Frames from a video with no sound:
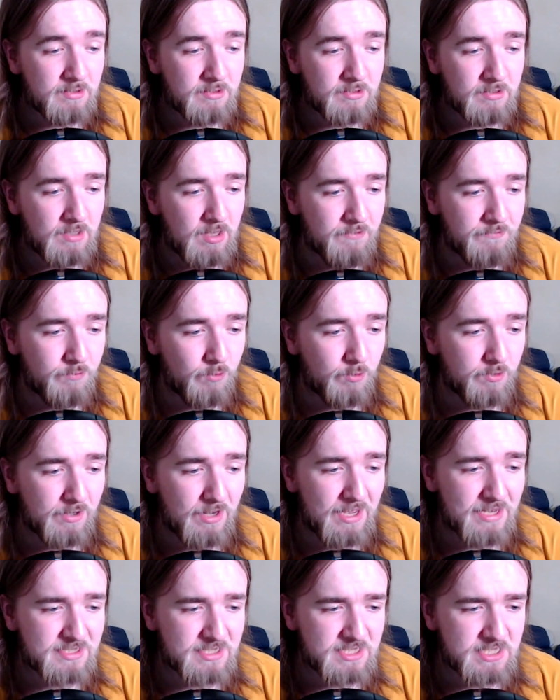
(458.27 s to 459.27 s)
F1
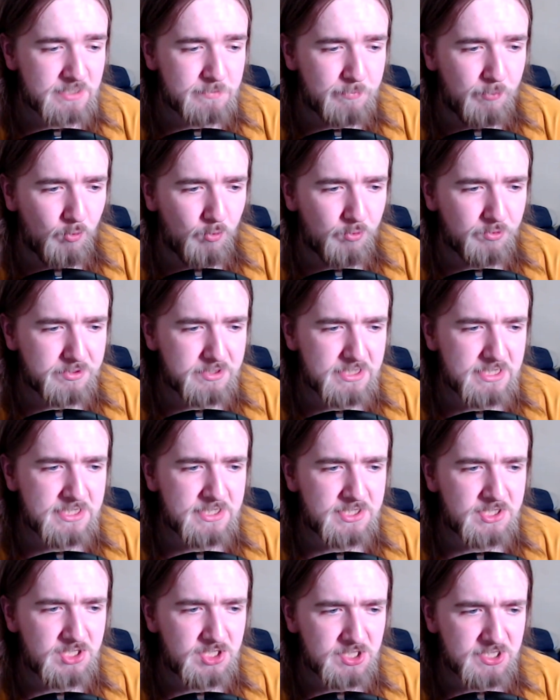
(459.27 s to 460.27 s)
as a sport is
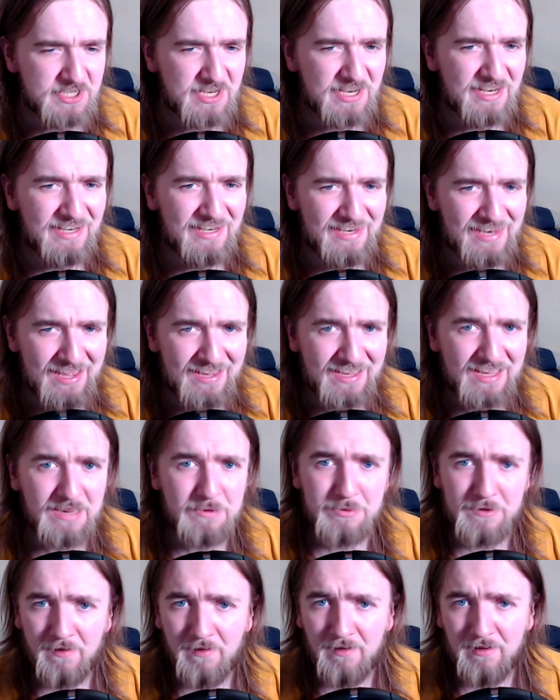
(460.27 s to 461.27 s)
just lagging
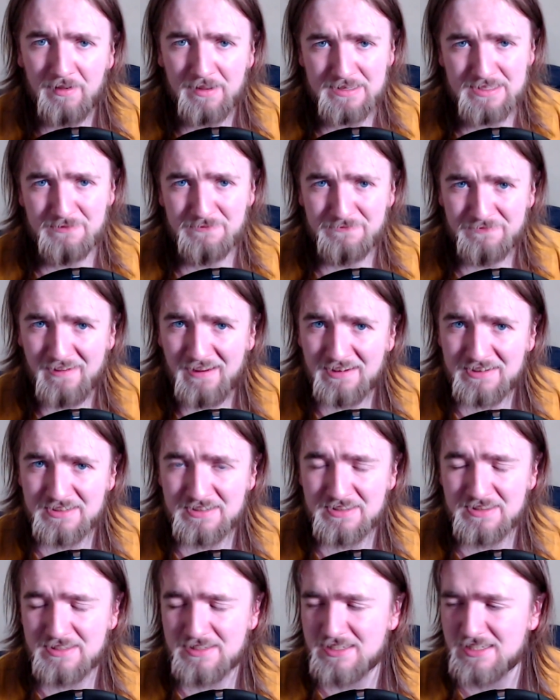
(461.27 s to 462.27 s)
behind. The
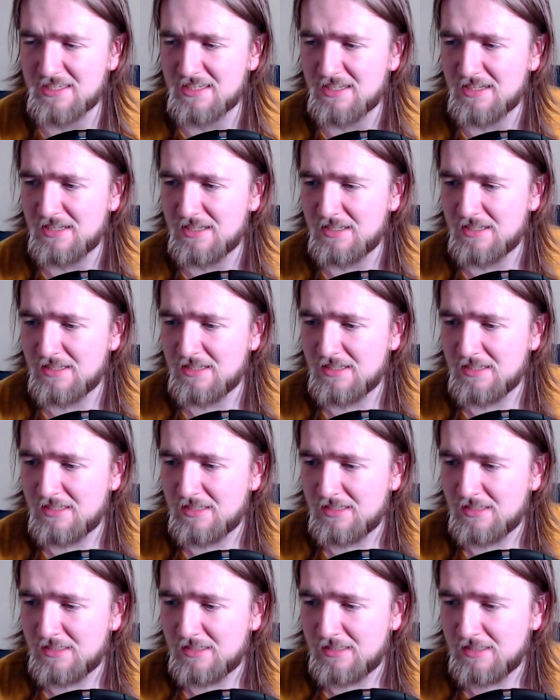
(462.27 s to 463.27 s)
fact that
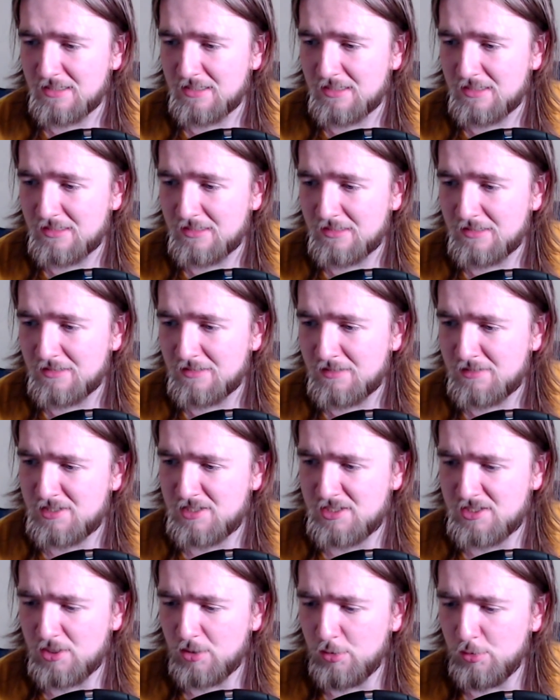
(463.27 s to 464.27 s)

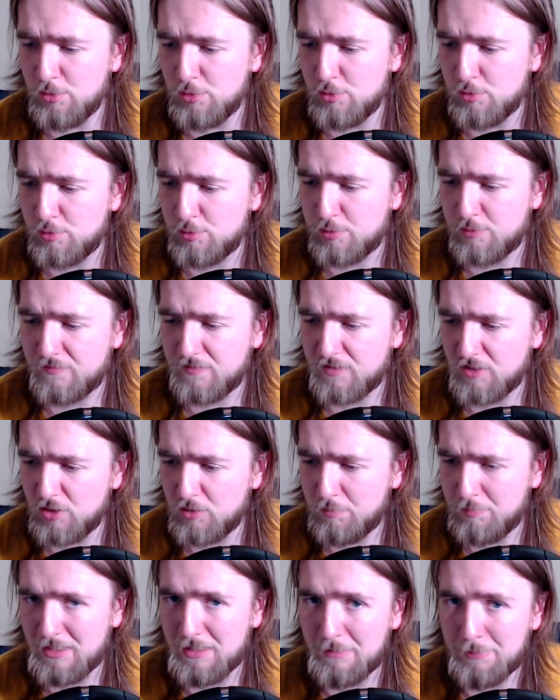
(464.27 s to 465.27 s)
so few
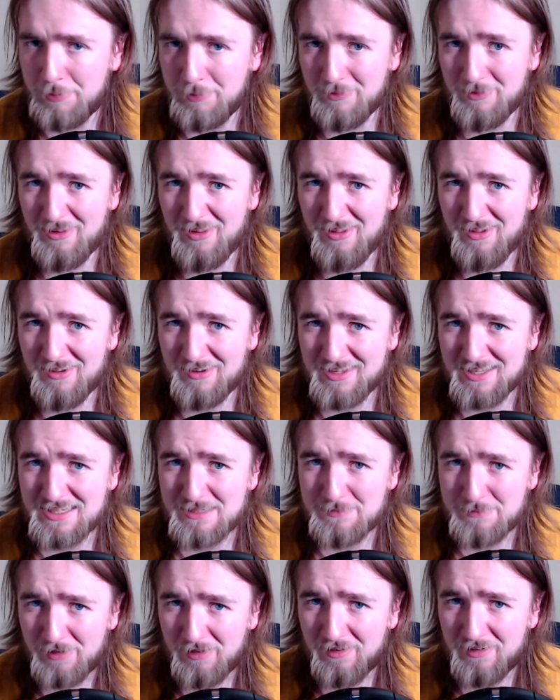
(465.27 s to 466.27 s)
people are getting
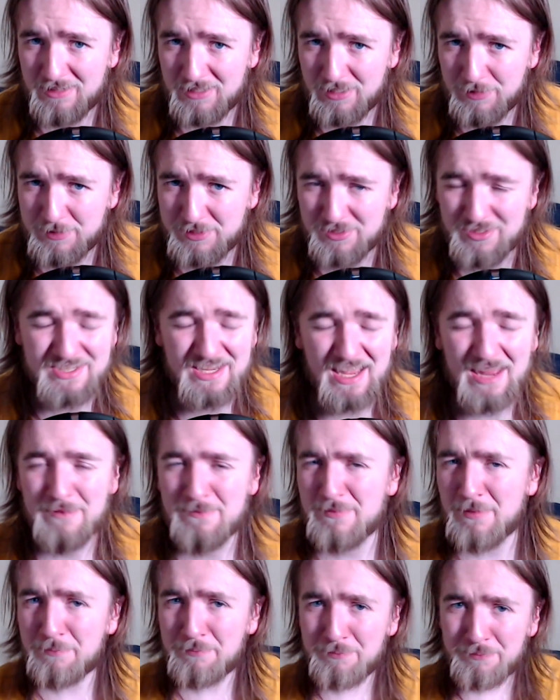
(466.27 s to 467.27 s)
behind Lewis in this,
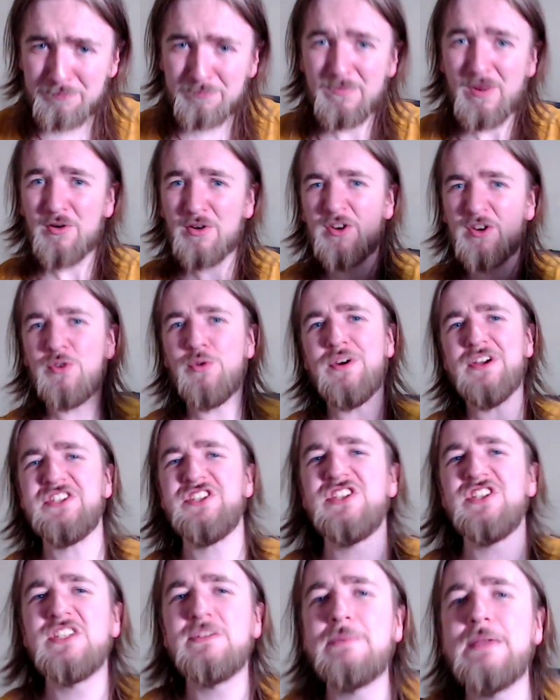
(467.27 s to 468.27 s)
and there are
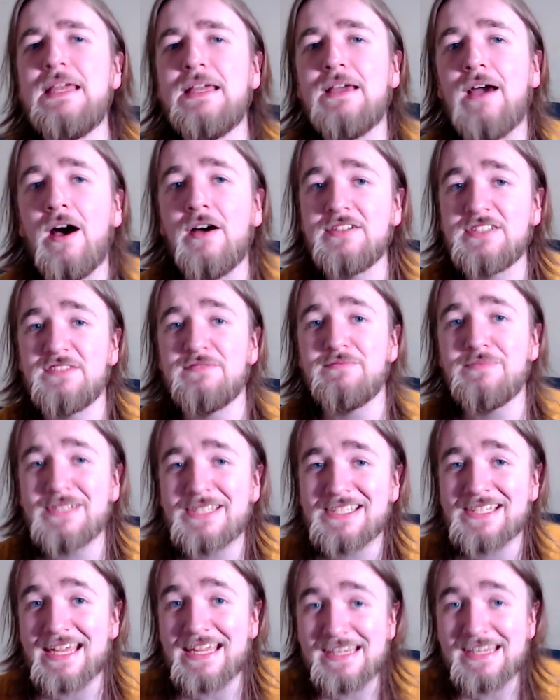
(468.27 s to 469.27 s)
questions being asked of
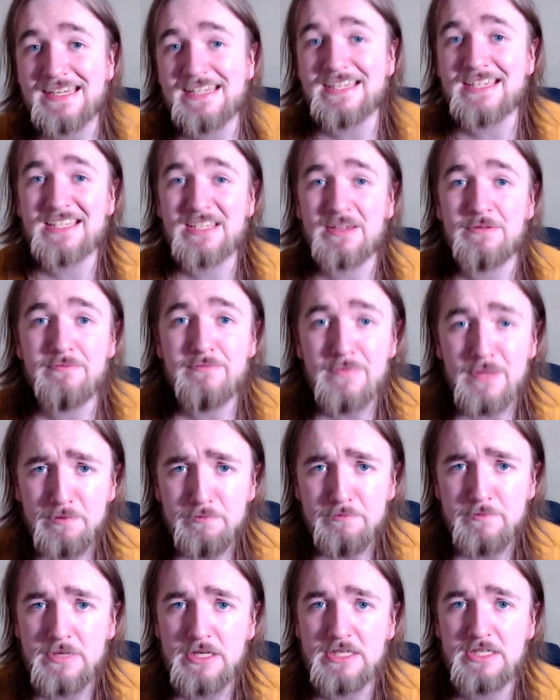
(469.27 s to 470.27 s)
Mercedes'
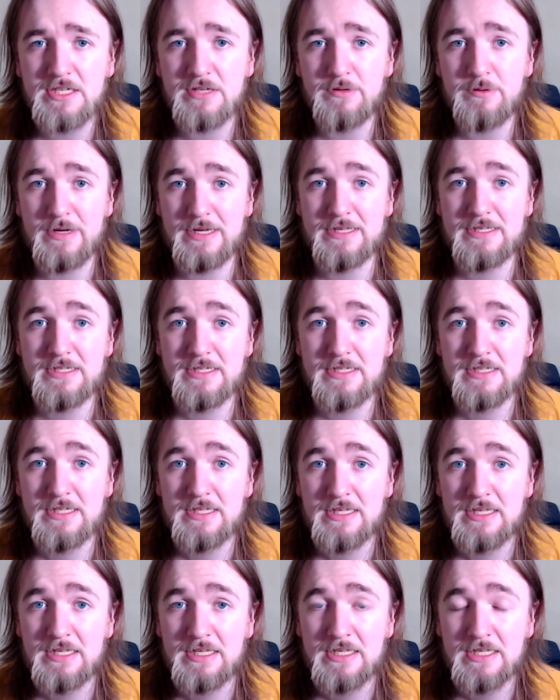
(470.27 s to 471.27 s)
commitment to it,
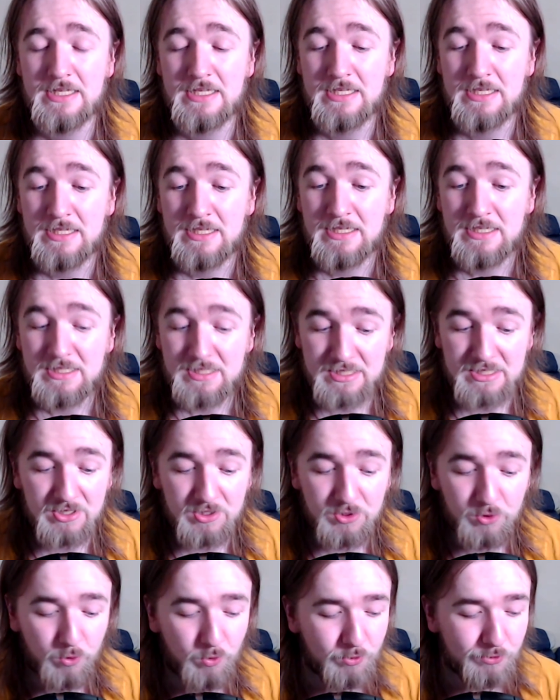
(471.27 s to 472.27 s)
to the
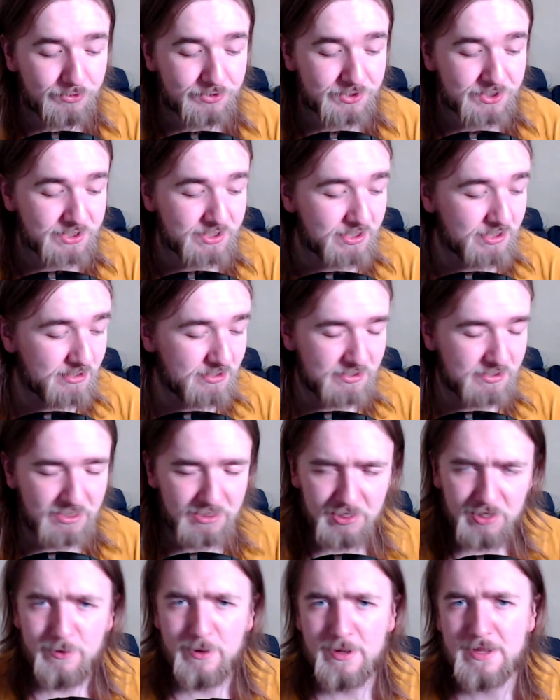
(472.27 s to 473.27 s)
cause, to
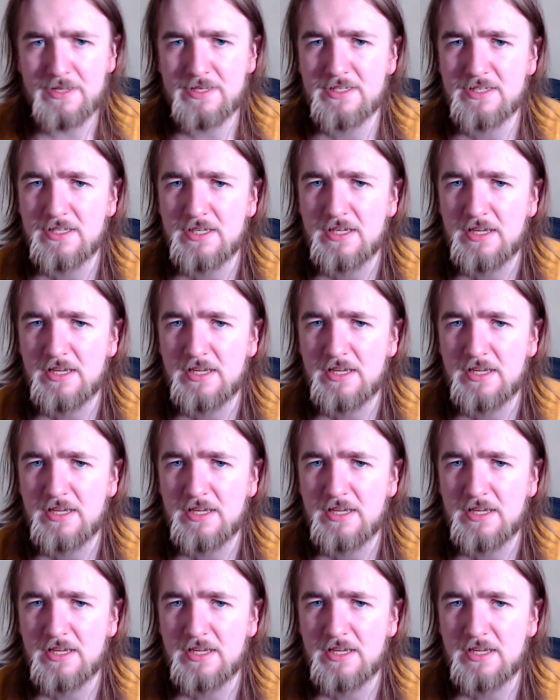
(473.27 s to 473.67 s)
Lewis.